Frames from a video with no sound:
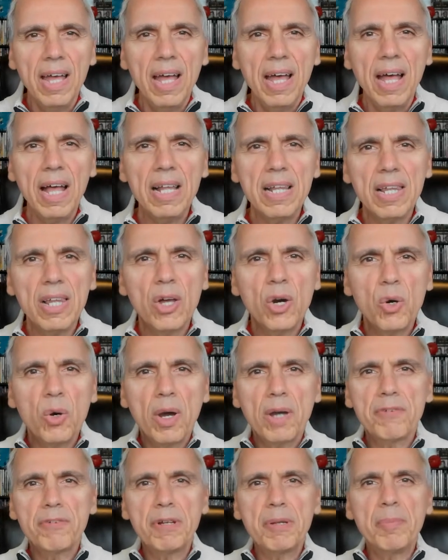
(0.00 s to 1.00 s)
Hello,
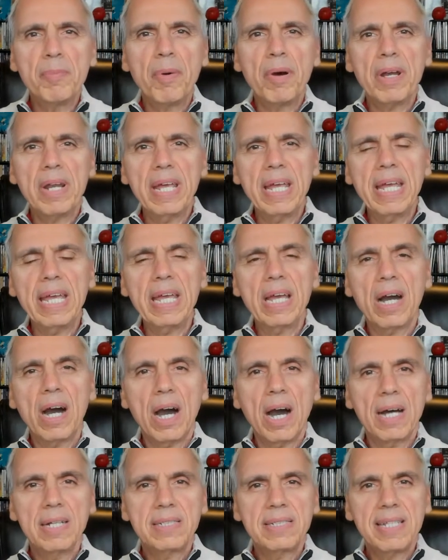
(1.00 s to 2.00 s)
everybody.
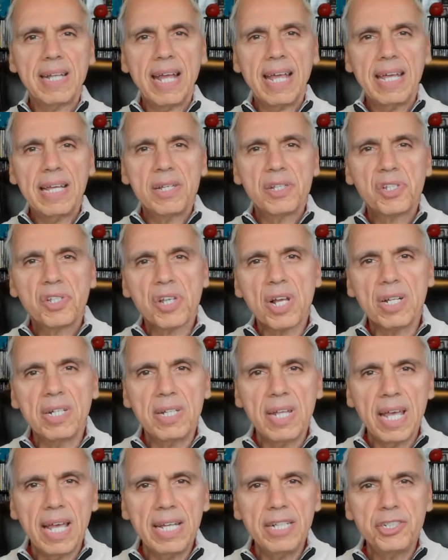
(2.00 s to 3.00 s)
Today is
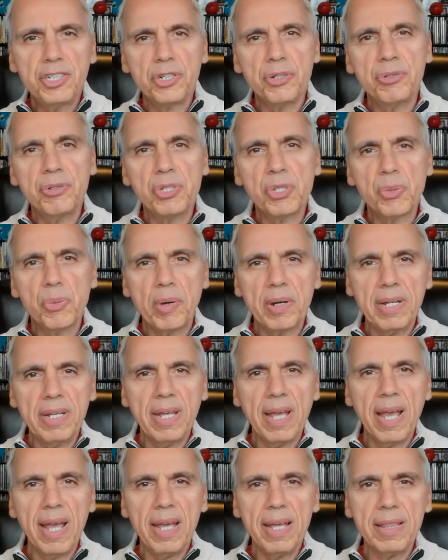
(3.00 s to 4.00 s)
Sunday, June
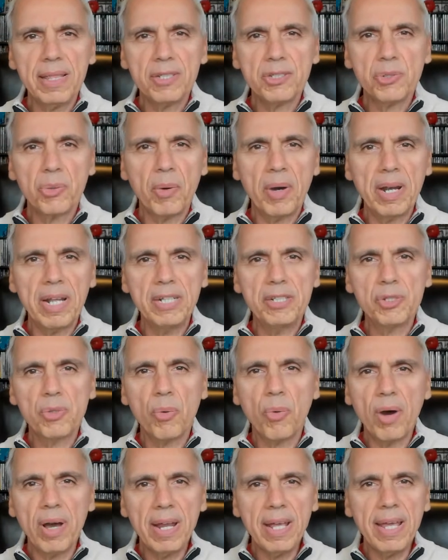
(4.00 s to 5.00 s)
28th,
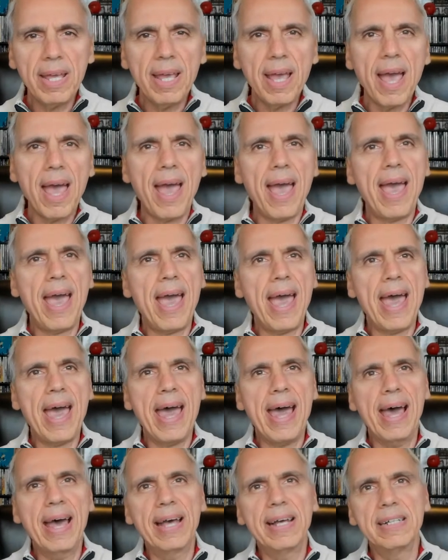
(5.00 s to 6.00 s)
2020,
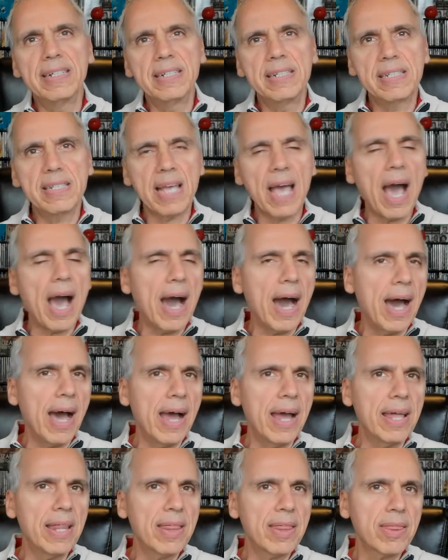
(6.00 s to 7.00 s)
and
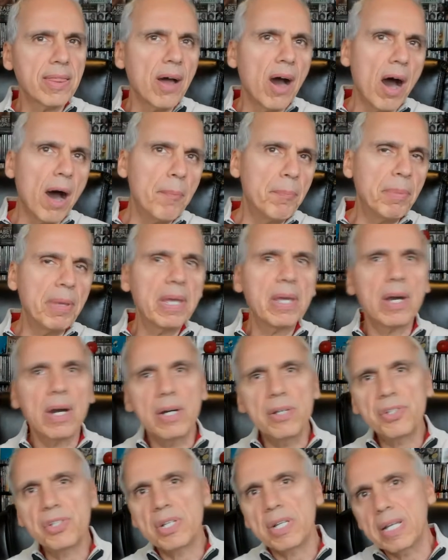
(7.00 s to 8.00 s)
I thought
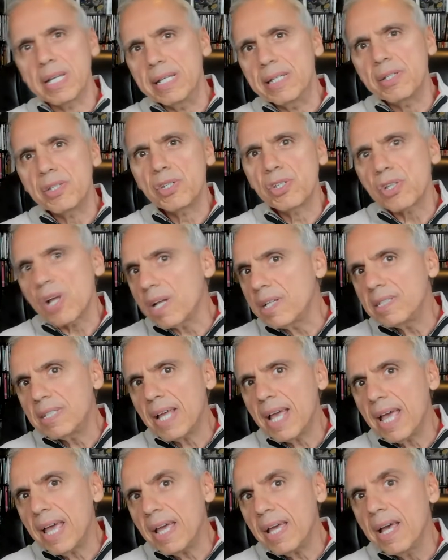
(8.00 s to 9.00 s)
because it is
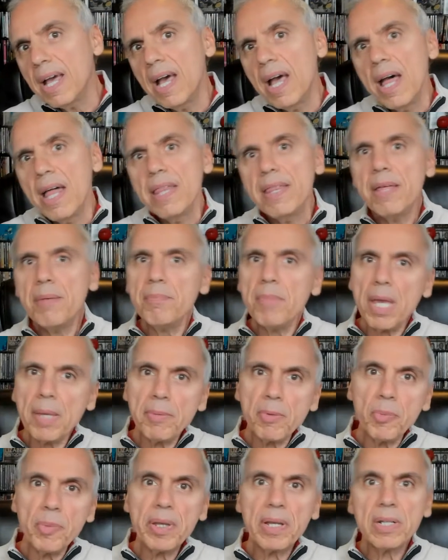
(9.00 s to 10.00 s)
Sunday that
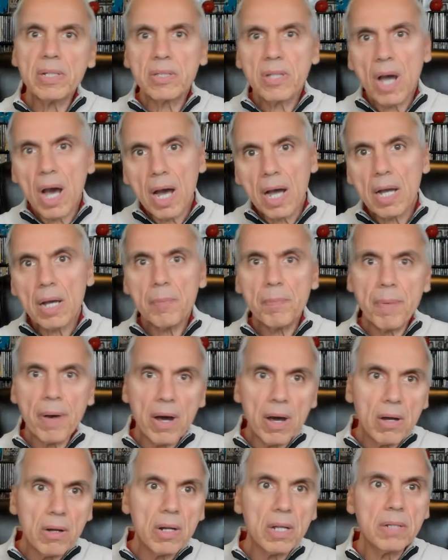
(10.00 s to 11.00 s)
maybe we could talk
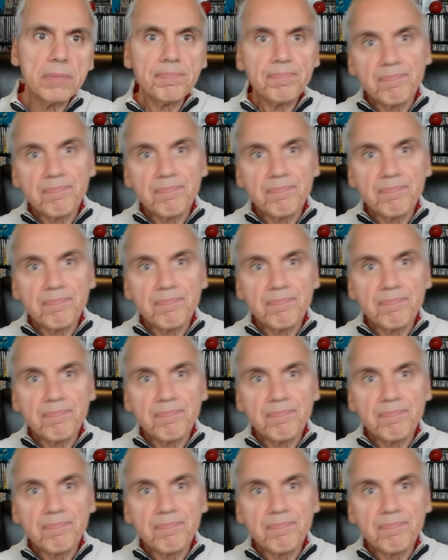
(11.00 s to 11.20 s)
about